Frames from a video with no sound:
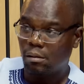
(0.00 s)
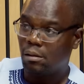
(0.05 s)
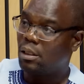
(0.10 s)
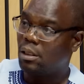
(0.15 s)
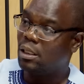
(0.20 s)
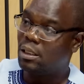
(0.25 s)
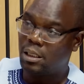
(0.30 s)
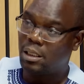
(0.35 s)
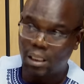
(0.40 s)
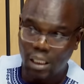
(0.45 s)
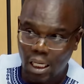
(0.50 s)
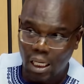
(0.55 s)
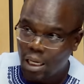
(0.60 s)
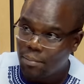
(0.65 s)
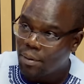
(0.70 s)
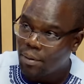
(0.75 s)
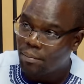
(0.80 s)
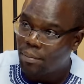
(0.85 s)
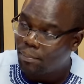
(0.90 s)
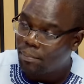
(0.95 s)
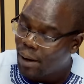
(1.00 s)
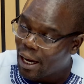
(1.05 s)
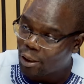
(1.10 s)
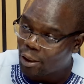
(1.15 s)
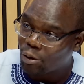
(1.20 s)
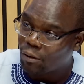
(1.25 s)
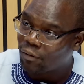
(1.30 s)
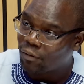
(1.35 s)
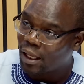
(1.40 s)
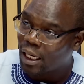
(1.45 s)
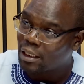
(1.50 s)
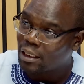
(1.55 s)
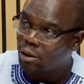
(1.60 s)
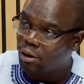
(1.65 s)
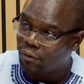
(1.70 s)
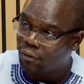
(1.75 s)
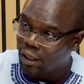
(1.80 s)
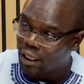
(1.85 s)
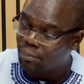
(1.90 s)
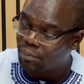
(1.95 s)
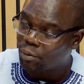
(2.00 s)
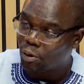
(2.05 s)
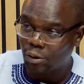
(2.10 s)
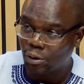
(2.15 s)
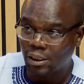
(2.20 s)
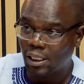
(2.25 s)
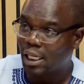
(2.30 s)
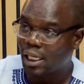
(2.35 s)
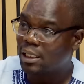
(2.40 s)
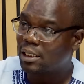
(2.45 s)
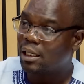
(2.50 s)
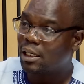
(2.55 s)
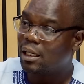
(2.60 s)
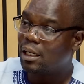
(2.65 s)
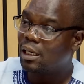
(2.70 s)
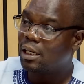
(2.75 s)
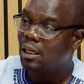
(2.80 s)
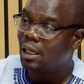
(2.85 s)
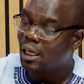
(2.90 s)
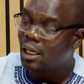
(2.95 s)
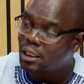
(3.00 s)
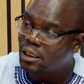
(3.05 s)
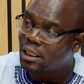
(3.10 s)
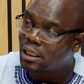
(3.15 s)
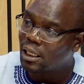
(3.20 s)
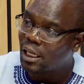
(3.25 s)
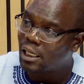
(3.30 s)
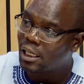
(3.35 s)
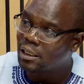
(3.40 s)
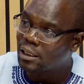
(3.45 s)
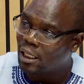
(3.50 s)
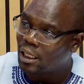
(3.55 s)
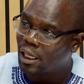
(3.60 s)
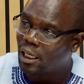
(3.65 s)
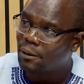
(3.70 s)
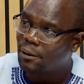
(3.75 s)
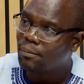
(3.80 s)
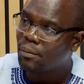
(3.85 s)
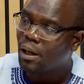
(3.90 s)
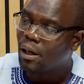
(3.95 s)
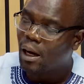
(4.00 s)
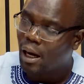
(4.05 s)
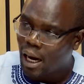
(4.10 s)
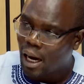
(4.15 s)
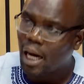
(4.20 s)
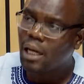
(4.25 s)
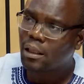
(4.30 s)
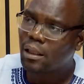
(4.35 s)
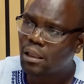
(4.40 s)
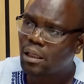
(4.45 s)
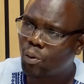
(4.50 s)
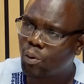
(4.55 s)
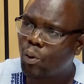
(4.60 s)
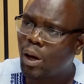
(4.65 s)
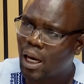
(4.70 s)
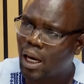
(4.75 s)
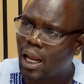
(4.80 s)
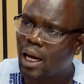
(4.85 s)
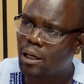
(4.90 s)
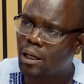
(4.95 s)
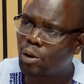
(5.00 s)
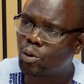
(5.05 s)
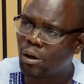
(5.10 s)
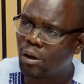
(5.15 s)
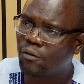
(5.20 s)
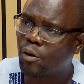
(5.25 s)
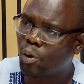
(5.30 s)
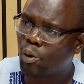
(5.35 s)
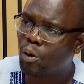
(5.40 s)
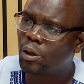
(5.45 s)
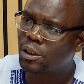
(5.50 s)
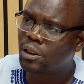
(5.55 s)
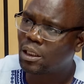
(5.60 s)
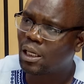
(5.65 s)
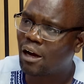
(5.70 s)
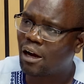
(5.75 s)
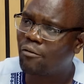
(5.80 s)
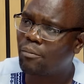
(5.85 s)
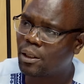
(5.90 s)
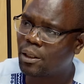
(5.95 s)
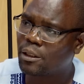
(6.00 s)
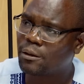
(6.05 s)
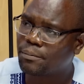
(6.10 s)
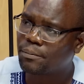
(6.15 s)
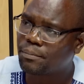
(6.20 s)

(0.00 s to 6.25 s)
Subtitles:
the DA may be part of that project, Action SA, I think we are likely to have a coalition government.